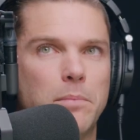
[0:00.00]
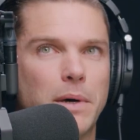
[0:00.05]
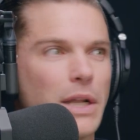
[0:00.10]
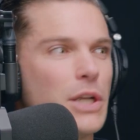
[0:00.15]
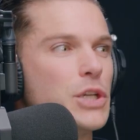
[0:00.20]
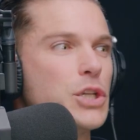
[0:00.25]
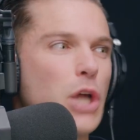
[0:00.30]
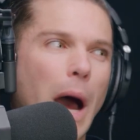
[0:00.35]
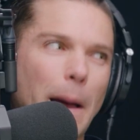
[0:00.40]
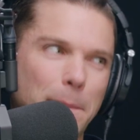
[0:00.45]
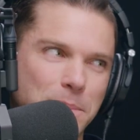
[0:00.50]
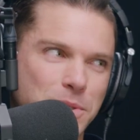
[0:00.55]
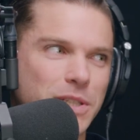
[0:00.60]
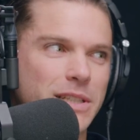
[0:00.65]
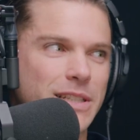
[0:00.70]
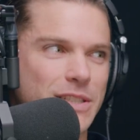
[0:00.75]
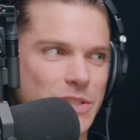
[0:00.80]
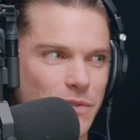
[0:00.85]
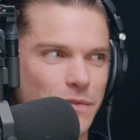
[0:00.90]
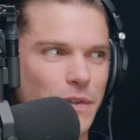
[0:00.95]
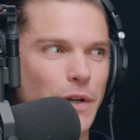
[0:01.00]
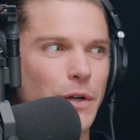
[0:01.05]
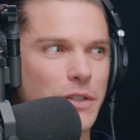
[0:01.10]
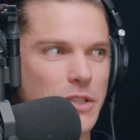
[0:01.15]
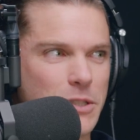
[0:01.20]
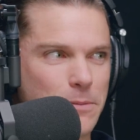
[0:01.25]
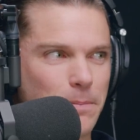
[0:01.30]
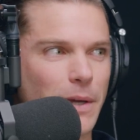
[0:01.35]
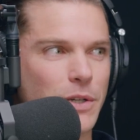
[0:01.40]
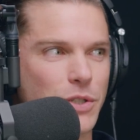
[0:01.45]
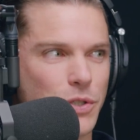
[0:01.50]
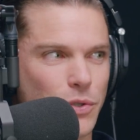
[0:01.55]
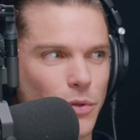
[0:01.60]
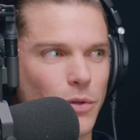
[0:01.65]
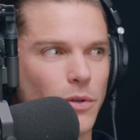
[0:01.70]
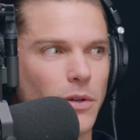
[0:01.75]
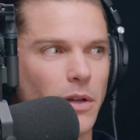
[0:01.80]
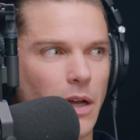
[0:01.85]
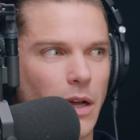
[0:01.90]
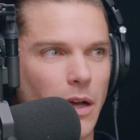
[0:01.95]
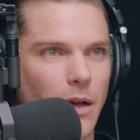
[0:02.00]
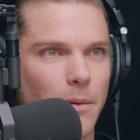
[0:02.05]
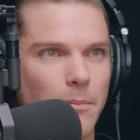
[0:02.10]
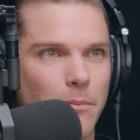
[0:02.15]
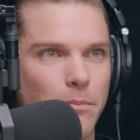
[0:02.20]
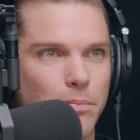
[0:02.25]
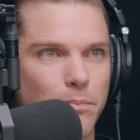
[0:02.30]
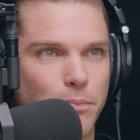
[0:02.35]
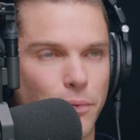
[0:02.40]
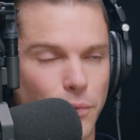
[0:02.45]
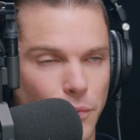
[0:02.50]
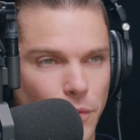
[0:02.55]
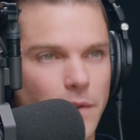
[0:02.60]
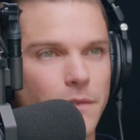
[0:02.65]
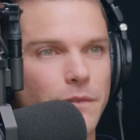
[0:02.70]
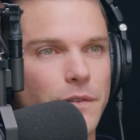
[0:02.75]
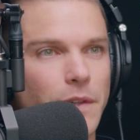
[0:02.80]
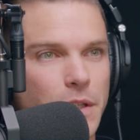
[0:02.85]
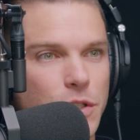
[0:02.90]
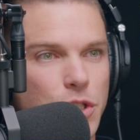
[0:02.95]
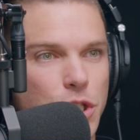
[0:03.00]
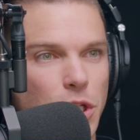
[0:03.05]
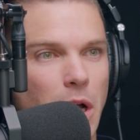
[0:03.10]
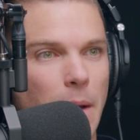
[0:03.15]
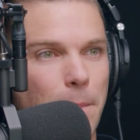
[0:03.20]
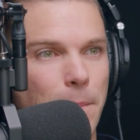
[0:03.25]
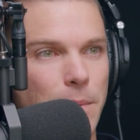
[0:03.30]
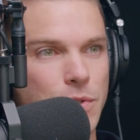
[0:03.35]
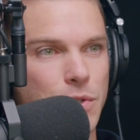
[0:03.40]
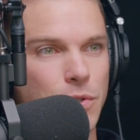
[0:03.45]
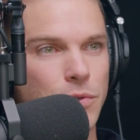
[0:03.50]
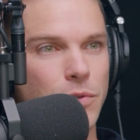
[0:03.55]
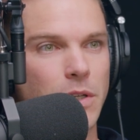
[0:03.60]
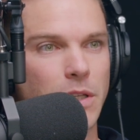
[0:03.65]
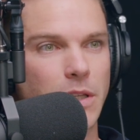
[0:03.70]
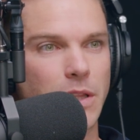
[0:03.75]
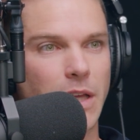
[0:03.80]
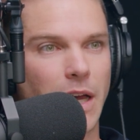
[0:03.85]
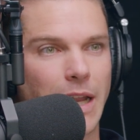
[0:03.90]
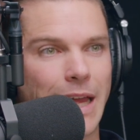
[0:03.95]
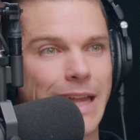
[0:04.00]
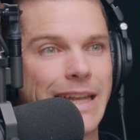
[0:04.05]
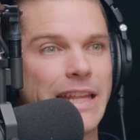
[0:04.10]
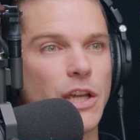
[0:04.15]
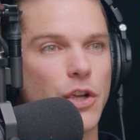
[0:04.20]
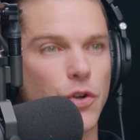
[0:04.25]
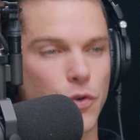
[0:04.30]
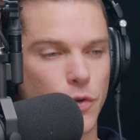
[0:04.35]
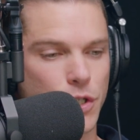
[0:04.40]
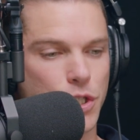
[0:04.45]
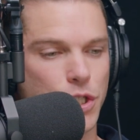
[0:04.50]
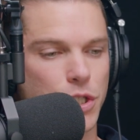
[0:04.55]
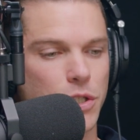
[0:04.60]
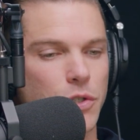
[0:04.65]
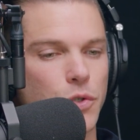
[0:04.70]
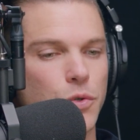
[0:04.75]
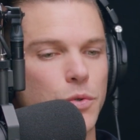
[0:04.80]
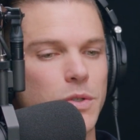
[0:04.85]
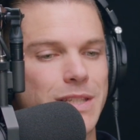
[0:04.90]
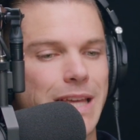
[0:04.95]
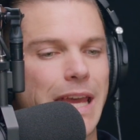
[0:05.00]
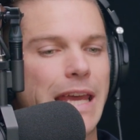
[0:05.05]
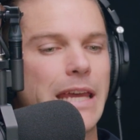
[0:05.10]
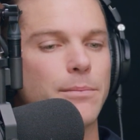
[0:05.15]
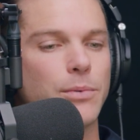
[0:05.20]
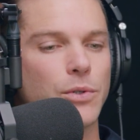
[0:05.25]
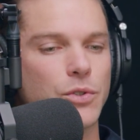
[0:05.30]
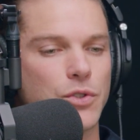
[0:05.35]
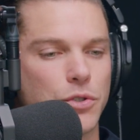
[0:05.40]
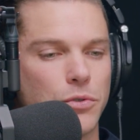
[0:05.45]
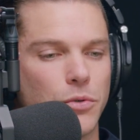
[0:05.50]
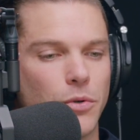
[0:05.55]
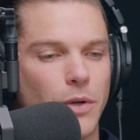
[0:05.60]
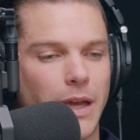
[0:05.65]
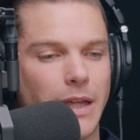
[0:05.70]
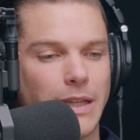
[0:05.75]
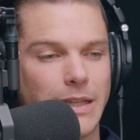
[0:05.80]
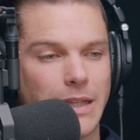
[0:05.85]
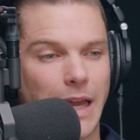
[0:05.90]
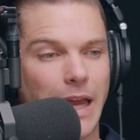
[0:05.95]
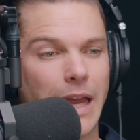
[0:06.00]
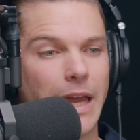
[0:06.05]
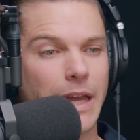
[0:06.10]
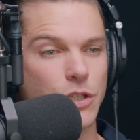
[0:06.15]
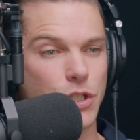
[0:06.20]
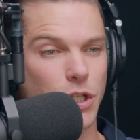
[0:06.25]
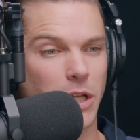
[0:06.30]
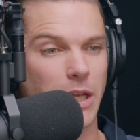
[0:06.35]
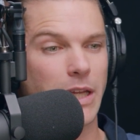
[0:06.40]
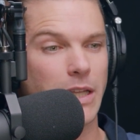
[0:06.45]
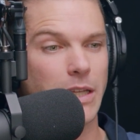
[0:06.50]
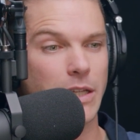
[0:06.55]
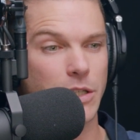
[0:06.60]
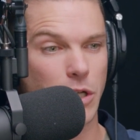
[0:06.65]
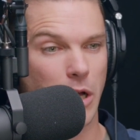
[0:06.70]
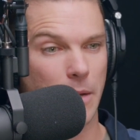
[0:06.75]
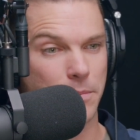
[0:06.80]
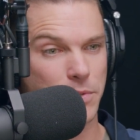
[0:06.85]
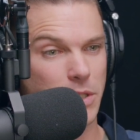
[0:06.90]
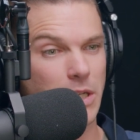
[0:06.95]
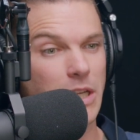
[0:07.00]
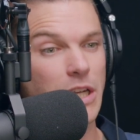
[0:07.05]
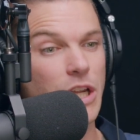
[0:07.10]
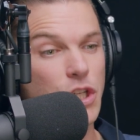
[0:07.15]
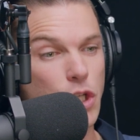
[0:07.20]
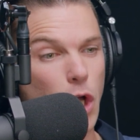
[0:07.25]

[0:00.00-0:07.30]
but adoption is a very special um, privilege and opportunity that any Christian who is able to engage in adoption and